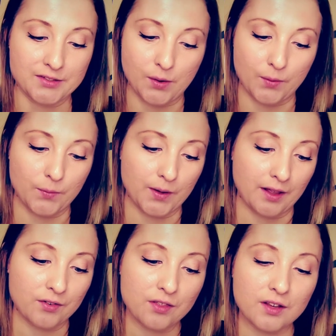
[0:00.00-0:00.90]
So
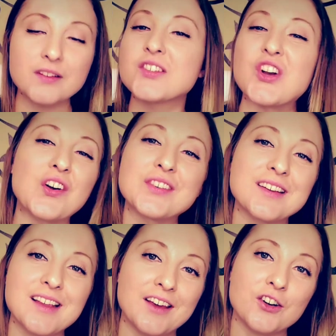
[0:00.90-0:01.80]
everything
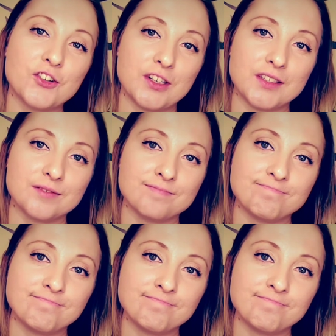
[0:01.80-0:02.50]
starts as energy.